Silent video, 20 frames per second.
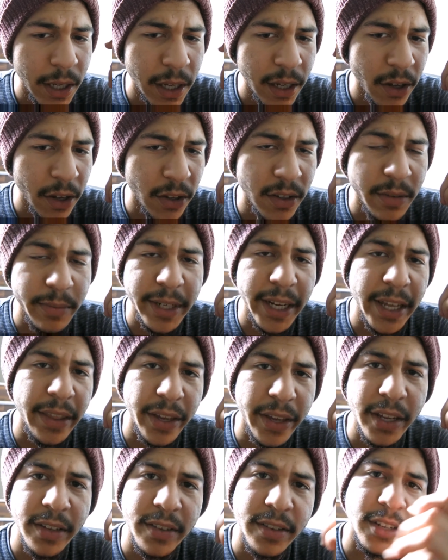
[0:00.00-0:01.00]
ultimately I
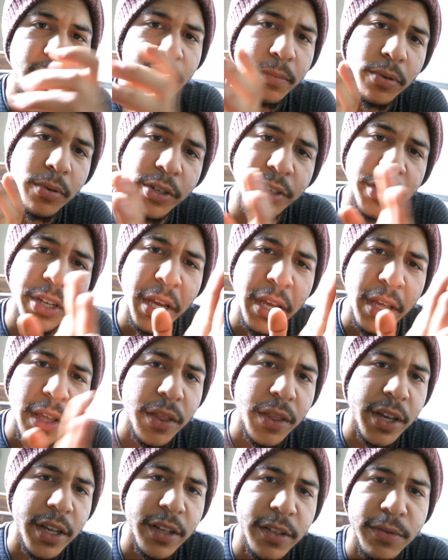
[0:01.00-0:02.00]
think it's going to push
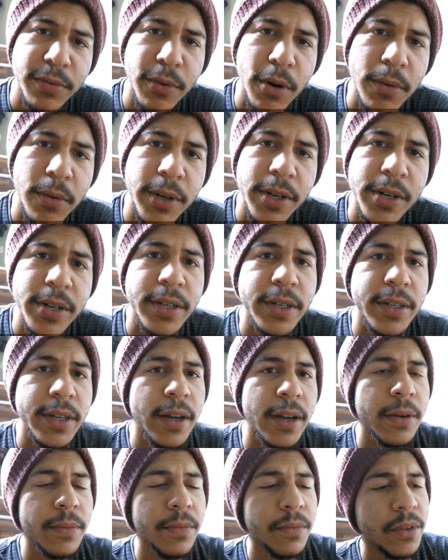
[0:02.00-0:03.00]
things forward.
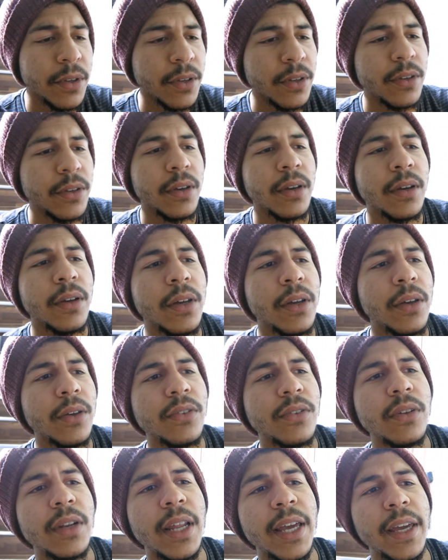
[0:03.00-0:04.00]

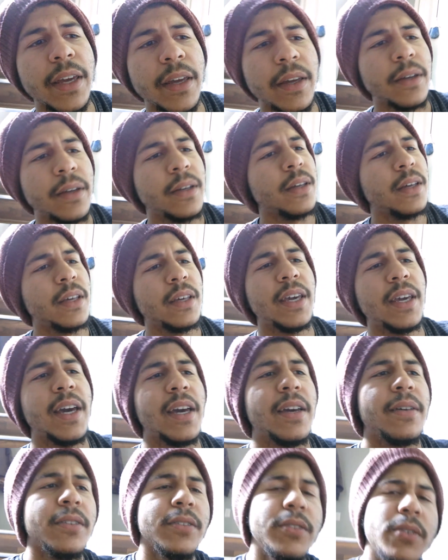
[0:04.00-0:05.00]
So like,
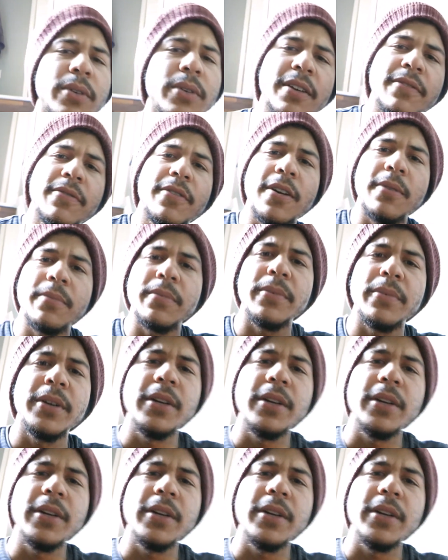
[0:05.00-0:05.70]
yeah, don't give up